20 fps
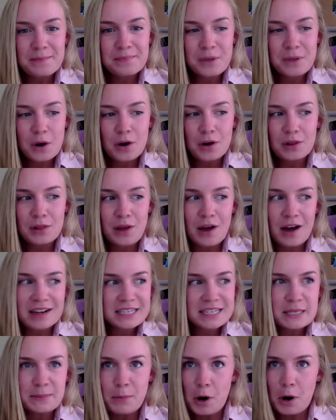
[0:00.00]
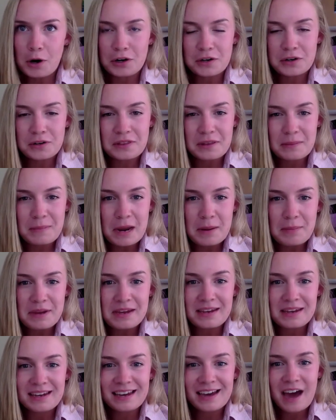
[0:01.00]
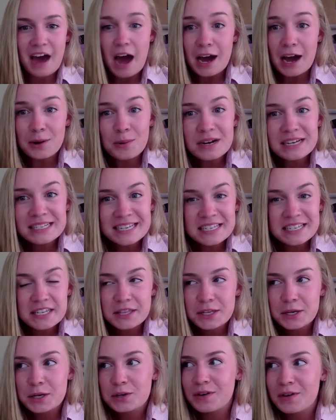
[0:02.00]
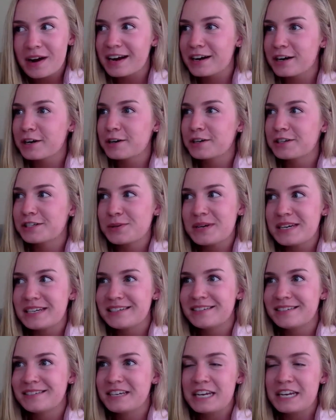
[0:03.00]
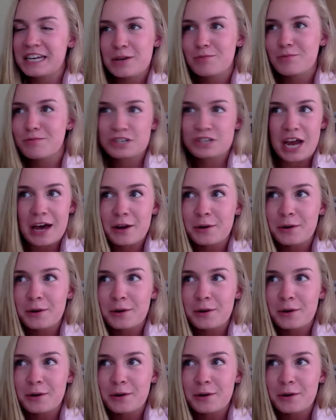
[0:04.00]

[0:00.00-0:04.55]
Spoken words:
are a lot smarter than maybe I was as a third grader doing, shadow